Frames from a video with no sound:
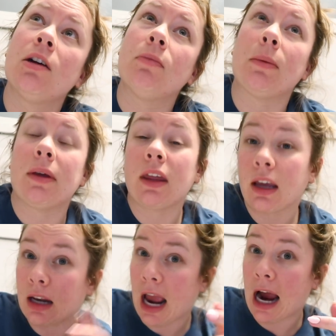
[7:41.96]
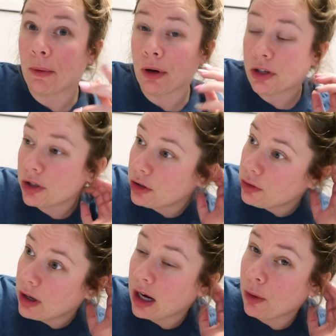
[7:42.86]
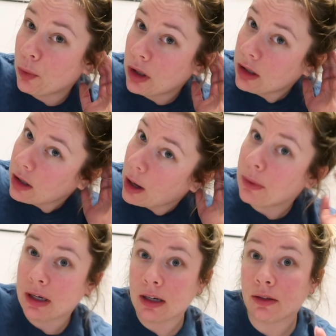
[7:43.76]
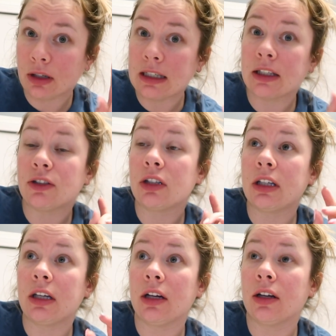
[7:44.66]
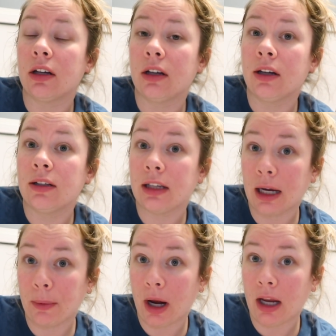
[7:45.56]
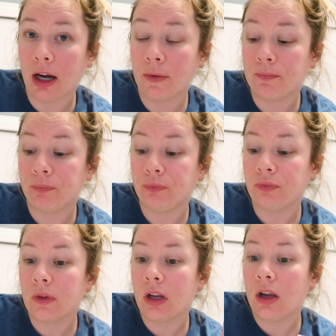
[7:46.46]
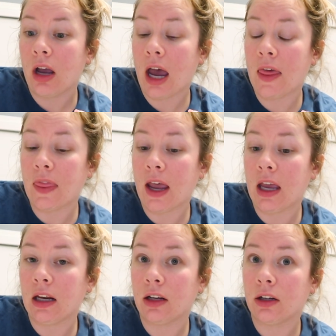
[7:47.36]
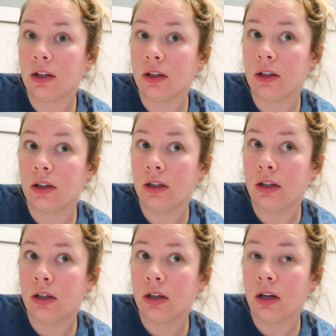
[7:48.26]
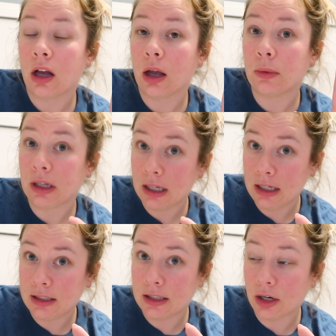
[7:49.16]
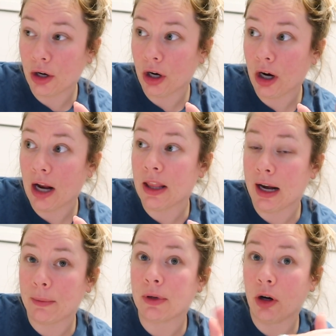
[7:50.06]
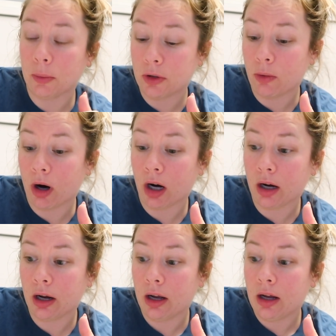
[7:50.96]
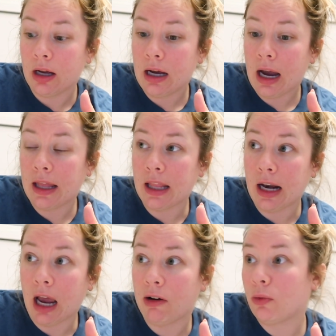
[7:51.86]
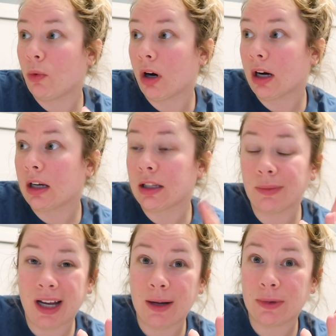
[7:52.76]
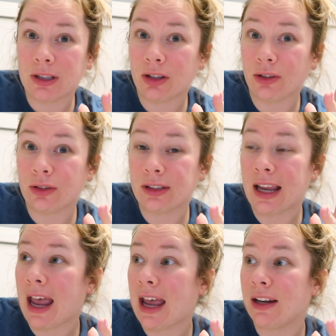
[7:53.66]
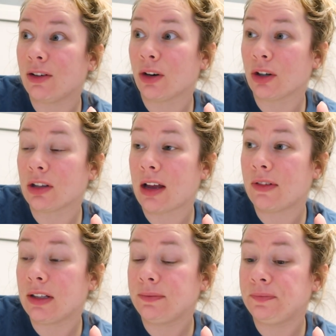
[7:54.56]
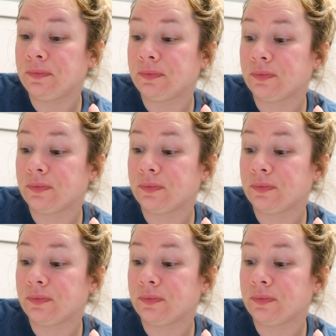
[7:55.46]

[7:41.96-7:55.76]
maybe like an hour or 2, and I would essentially take a break, and then I would eat dinner, and then I would go up to work. And then I would work sometimes until 10 or 11.